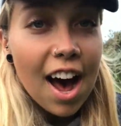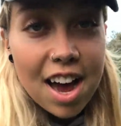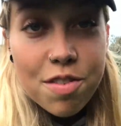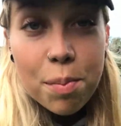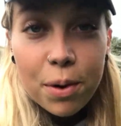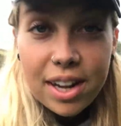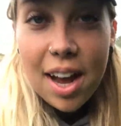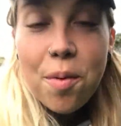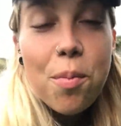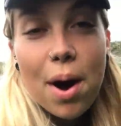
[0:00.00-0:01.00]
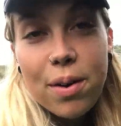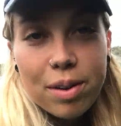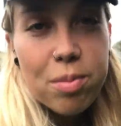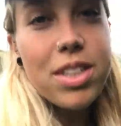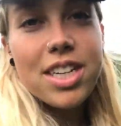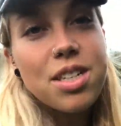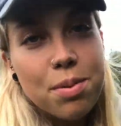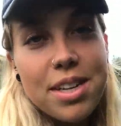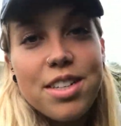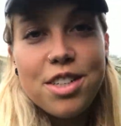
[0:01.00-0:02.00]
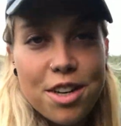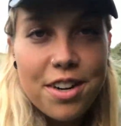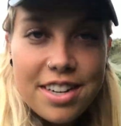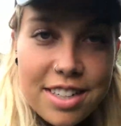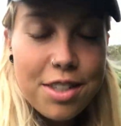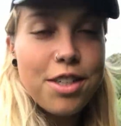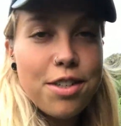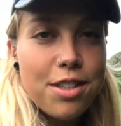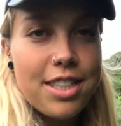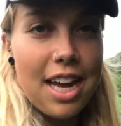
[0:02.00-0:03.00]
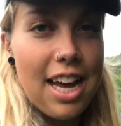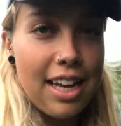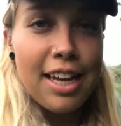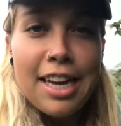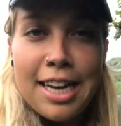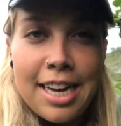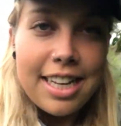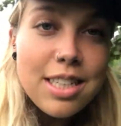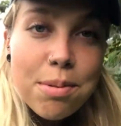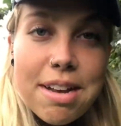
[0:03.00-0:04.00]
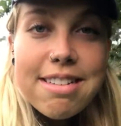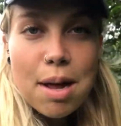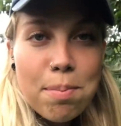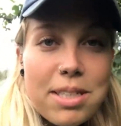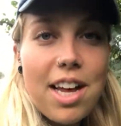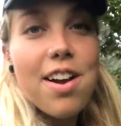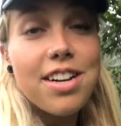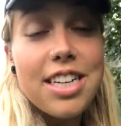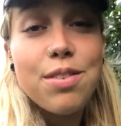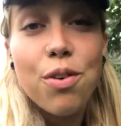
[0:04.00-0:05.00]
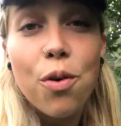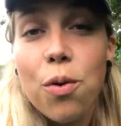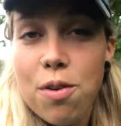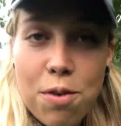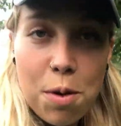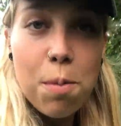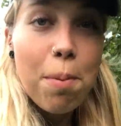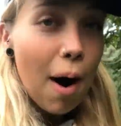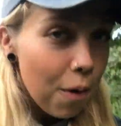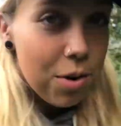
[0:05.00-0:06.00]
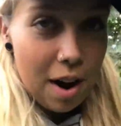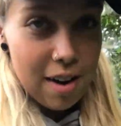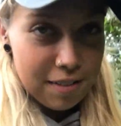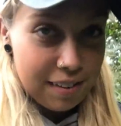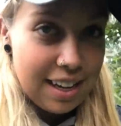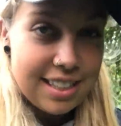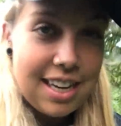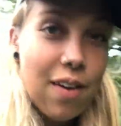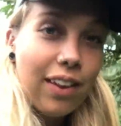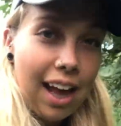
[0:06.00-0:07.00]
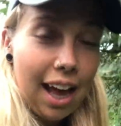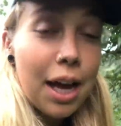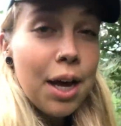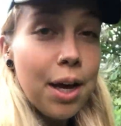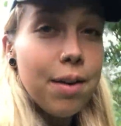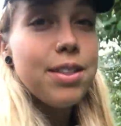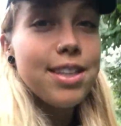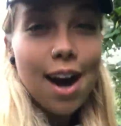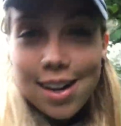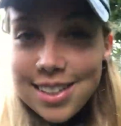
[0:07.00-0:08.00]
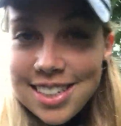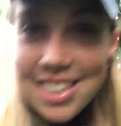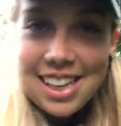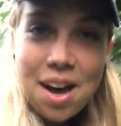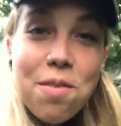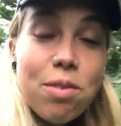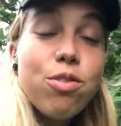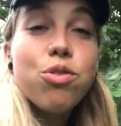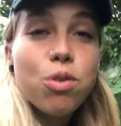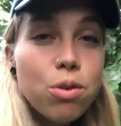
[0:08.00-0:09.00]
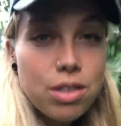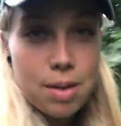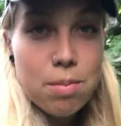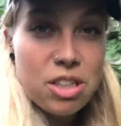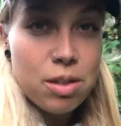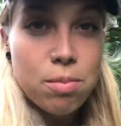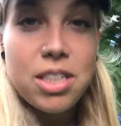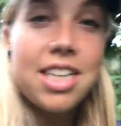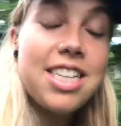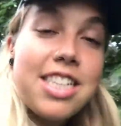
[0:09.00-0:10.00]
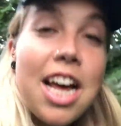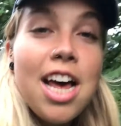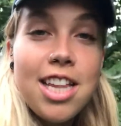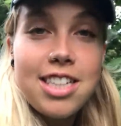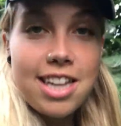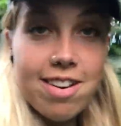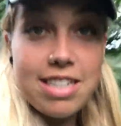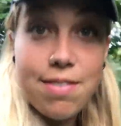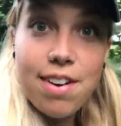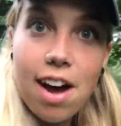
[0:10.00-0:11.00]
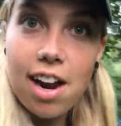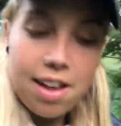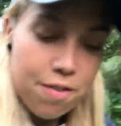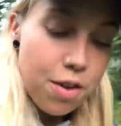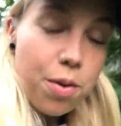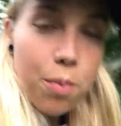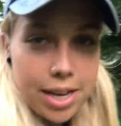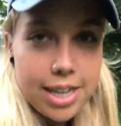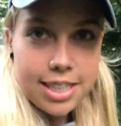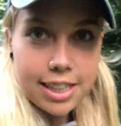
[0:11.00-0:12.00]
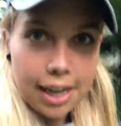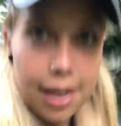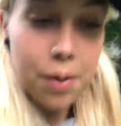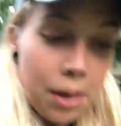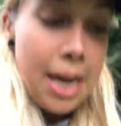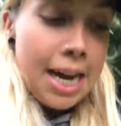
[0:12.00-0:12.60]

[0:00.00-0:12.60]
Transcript: Hi everybody and welcome to this week's Tune In Tuesday. This week's episode is for all of you Poldark fans out there who are starting to get withdrawal symptoms since the series finale a few weeks ago.